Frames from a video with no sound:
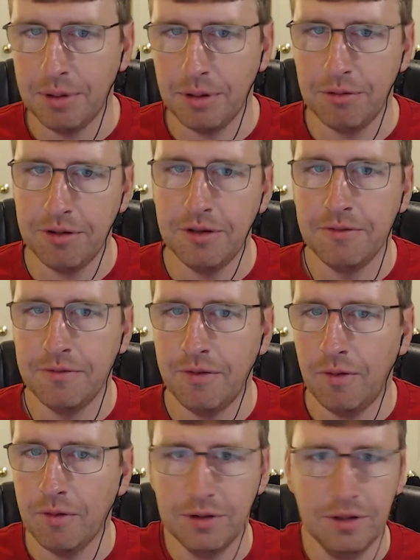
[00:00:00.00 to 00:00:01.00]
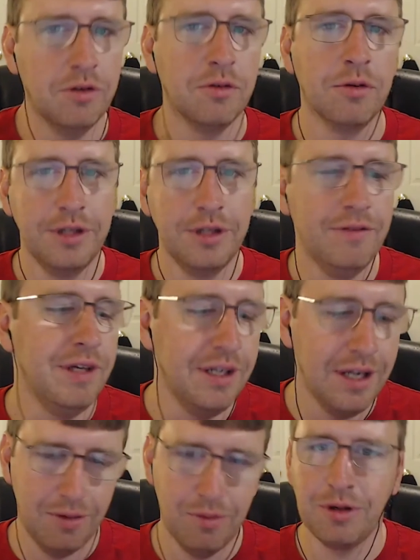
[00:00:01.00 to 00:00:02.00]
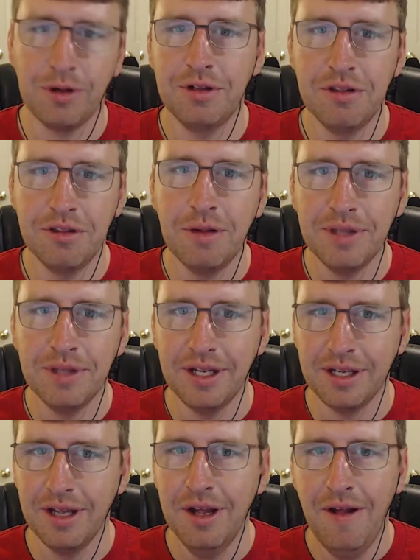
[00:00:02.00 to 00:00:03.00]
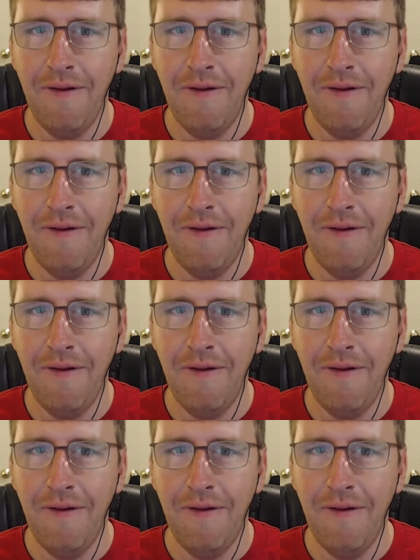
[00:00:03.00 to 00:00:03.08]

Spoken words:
person for a local TV network and something.